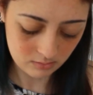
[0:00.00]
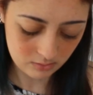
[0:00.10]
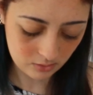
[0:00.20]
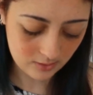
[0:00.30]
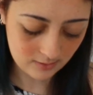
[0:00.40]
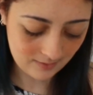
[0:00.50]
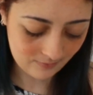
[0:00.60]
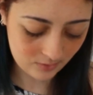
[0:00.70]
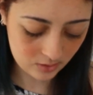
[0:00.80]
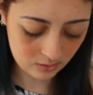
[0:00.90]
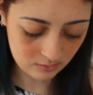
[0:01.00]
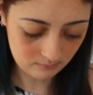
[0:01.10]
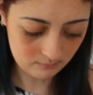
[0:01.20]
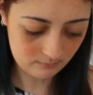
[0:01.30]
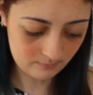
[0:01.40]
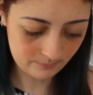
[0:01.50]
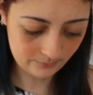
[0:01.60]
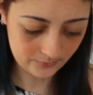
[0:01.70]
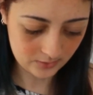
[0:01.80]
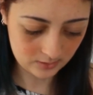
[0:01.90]
Sorry, they
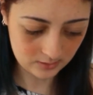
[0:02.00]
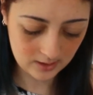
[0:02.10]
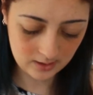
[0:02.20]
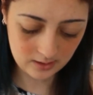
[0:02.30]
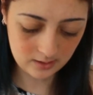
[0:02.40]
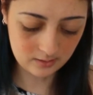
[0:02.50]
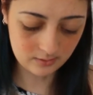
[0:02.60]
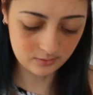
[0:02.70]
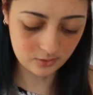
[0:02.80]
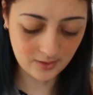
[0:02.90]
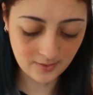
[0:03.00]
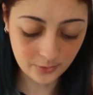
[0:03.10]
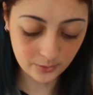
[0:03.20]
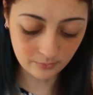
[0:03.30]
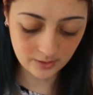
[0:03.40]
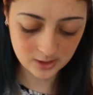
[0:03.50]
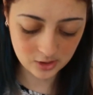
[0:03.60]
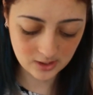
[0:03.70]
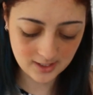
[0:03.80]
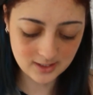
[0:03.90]
have 3
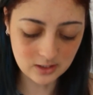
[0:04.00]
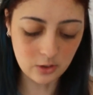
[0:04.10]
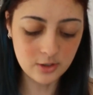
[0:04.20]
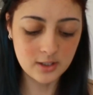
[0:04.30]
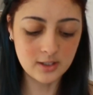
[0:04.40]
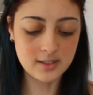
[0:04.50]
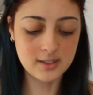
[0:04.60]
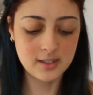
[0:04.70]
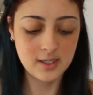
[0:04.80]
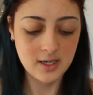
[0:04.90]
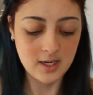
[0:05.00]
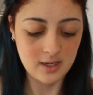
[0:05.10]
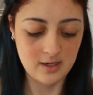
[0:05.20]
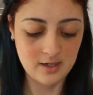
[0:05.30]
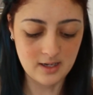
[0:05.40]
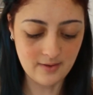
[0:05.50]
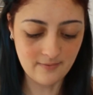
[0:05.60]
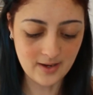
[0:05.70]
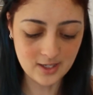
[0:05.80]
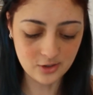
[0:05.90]
shades: Lotus,
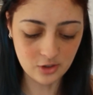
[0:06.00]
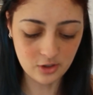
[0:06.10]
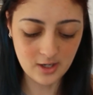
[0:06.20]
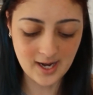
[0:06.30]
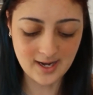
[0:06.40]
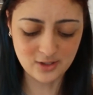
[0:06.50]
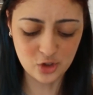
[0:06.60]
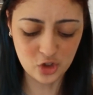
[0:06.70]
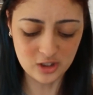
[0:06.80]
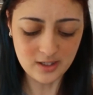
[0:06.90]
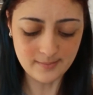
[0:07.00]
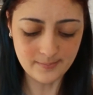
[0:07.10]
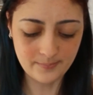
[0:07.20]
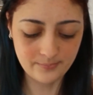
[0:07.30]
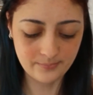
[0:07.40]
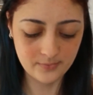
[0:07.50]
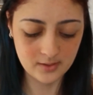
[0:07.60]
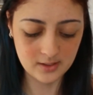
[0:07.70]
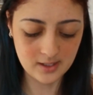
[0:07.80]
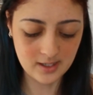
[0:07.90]
Navajo, and Tulip.
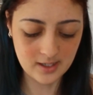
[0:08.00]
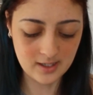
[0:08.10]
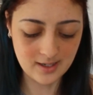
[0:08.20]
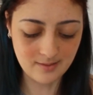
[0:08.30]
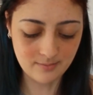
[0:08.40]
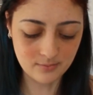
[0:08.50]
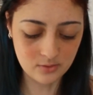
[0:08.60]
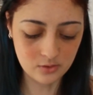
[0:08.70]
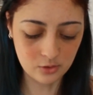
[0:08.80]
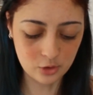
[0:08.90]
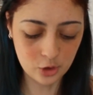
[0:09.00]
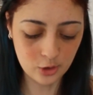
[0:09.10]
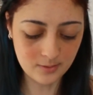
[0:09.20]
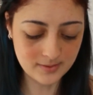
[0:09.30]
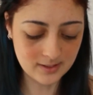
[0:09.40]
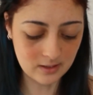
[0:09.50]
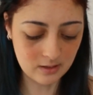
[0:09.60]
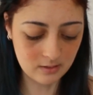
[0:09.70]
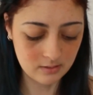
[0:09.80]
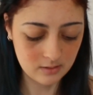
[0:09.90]
So Tulip's a